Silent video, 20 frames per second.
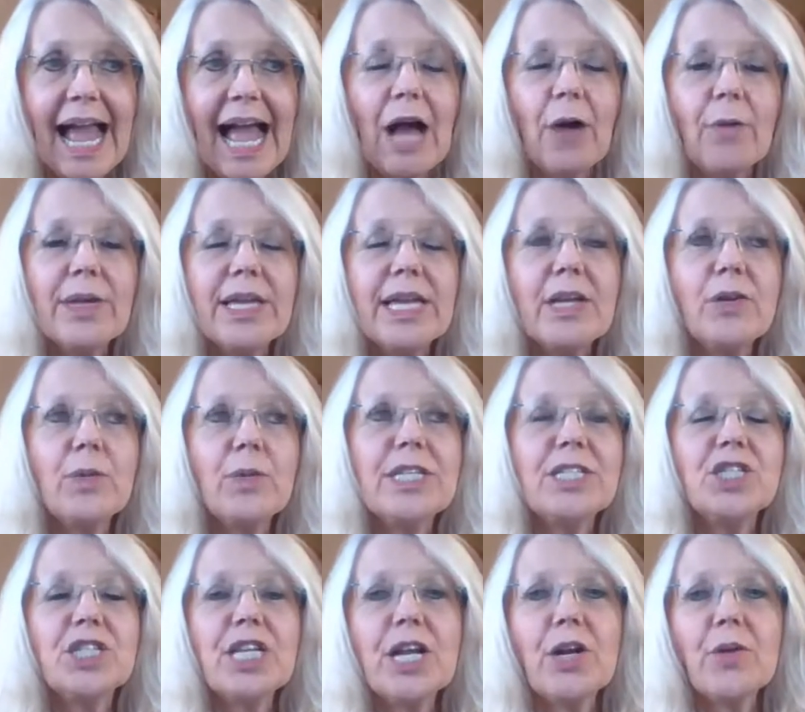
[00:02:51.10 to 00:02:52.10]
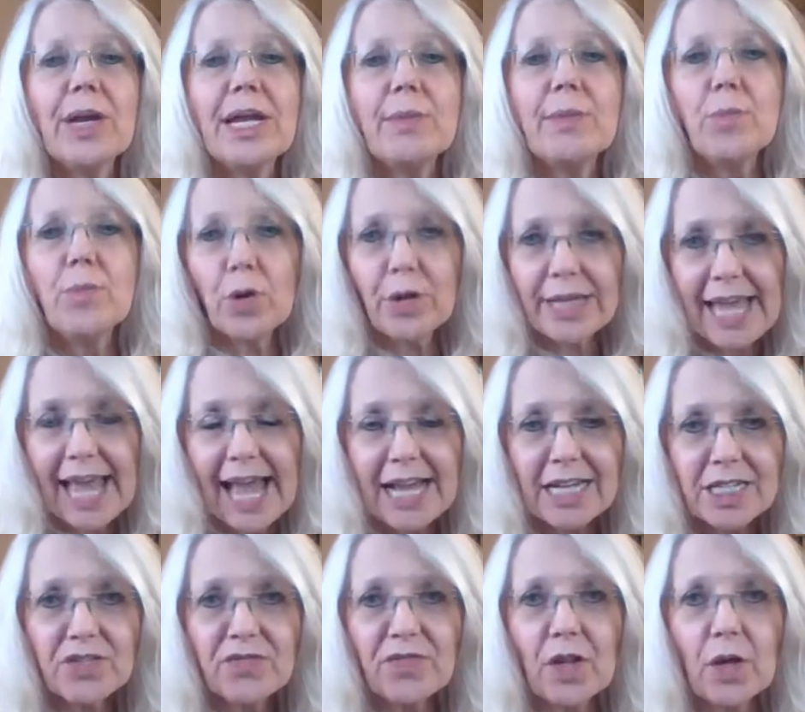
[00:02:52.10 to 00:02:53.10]
How can we generate more
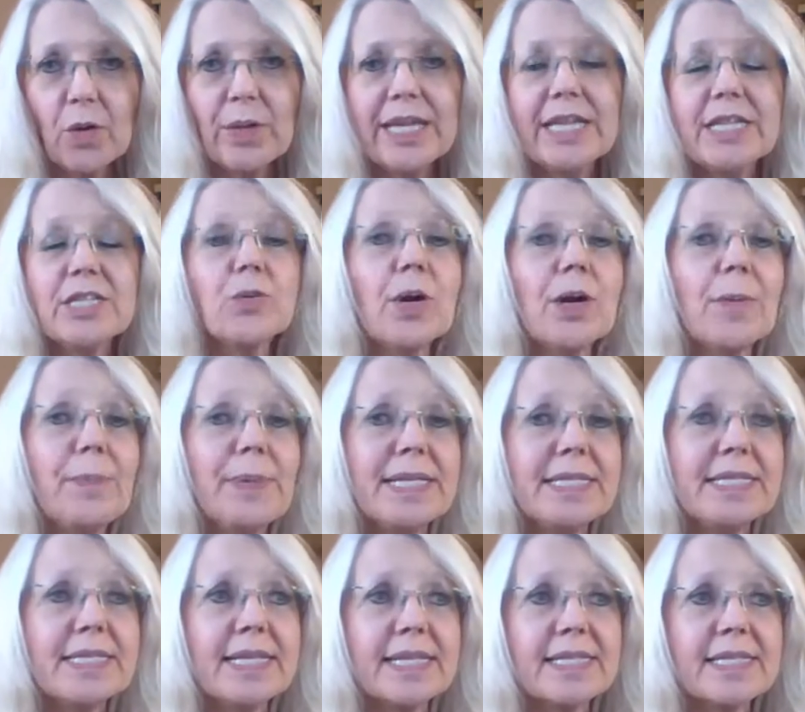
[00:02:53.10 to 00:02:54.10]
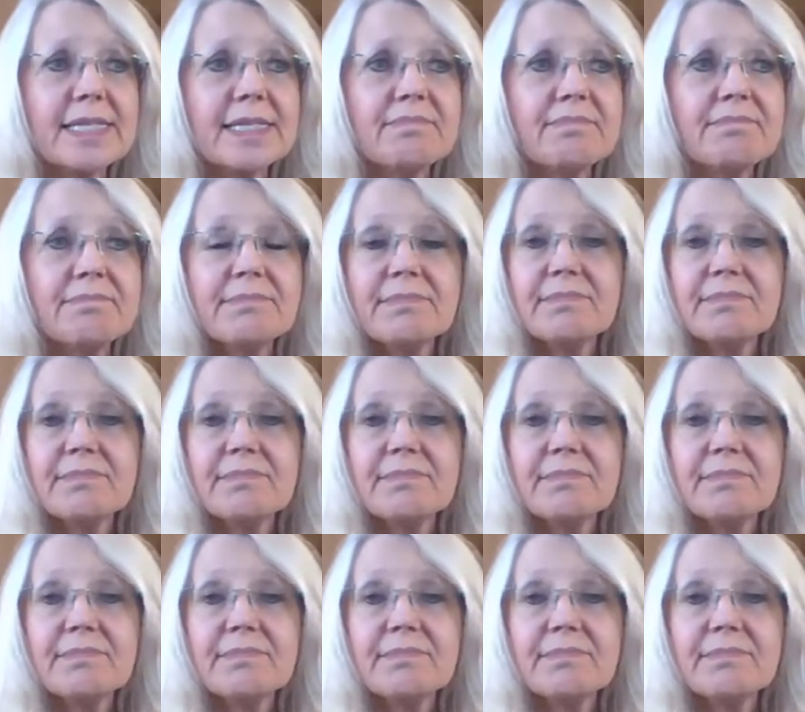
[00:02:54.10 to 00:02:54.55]
cash flow into our business?